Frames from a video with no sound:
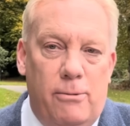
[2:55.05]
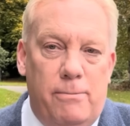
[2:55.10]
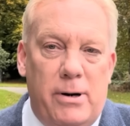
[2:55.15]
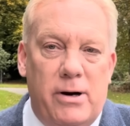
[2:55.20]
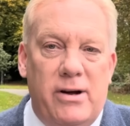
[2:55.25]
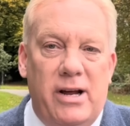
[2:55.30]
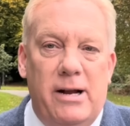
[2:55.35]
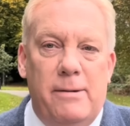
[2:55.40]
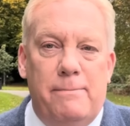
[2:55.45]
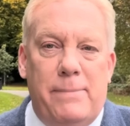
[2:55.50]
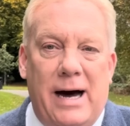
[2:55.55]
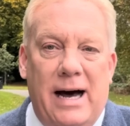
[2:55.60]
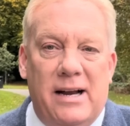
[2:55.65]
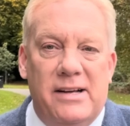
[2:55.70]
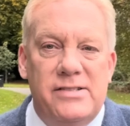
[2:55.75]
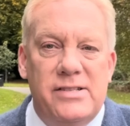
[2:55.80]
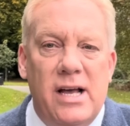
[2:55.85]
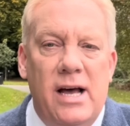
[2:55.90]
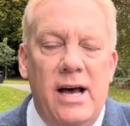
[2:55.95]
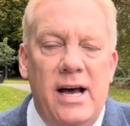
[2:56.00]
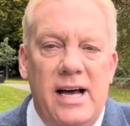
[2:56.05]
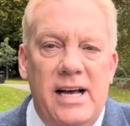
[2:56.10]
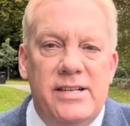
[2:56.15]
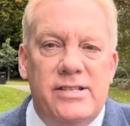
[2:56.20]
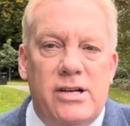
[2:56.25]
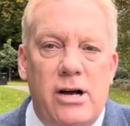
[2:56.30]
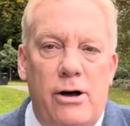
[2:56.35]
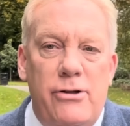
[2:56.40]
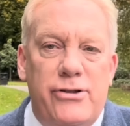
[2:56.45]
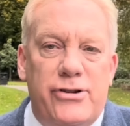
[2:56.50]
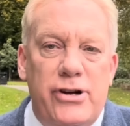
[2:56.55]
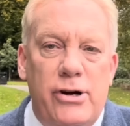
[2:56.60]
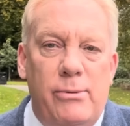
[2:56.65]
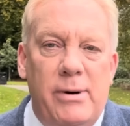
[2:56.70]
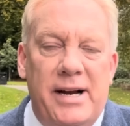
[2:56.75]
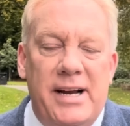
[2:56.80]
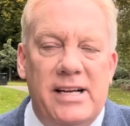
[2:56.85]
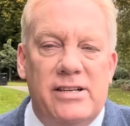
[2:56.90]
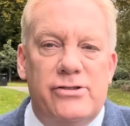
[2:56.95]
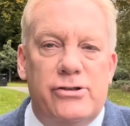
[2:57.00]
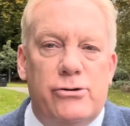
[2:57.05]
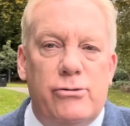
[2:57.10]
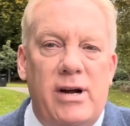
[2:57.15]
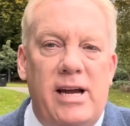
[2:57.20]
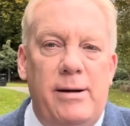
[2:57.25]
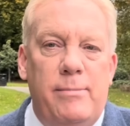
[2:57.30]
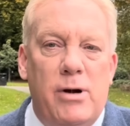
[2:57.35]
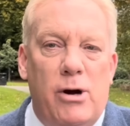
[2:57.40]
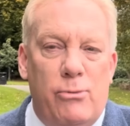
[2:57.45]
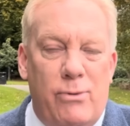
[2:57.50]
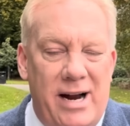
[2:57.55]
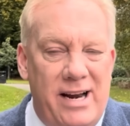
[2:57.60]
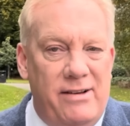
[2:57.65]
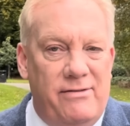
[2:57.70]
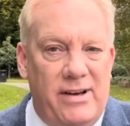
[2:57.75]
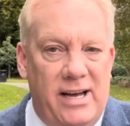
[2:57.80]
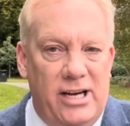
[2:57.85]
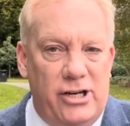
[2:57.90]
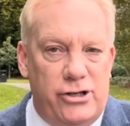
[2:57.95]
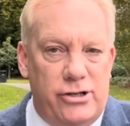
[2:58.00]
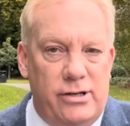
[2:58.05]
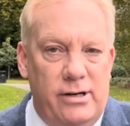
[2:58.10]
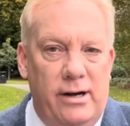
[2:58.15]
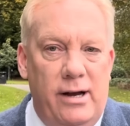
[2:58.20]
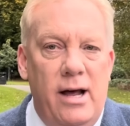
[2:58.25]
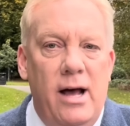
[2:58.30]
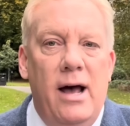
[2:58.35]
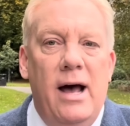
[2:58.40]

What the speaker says: Buckingham Palace is going through an extreme renovation